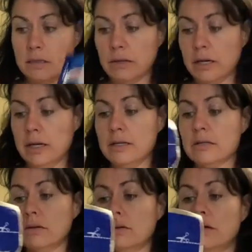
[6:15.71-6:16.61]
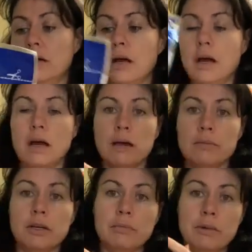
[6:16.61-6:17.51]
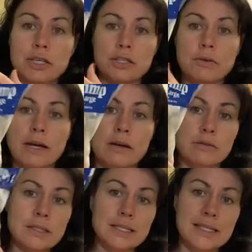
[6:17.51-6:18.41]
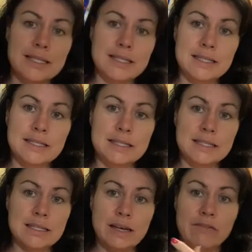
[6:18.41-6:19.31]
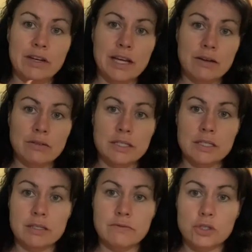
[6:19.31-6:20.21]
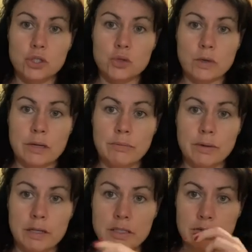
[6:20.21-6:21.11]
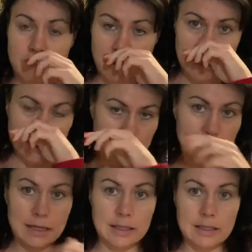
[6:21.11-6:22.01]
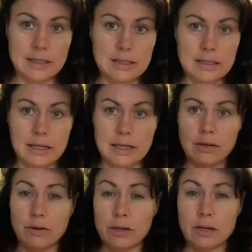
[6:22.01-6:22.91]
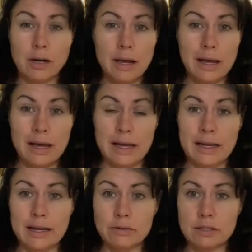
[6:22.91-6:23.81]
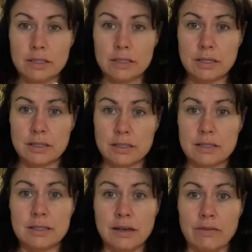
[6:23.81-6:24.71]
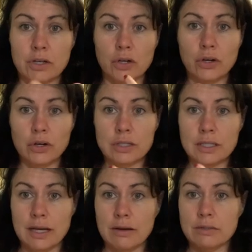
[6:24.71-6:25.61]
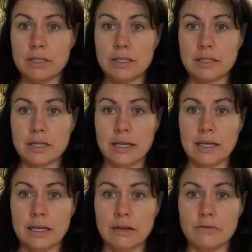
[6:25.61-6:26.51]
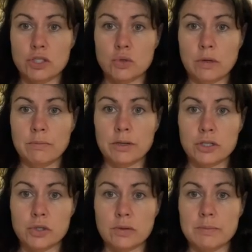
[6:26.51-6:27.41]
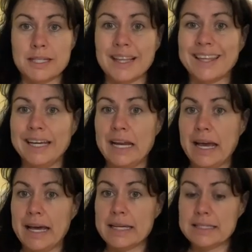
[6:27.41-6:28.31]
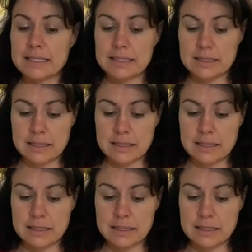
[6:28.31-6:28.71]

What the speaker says: Okay, so I'm gonna measure out 7 ounces of the shrimp and defrost that in the sink, or 8 ounces because it's 7 cooked ounces that I get of shrimp because shrimp's a lean est.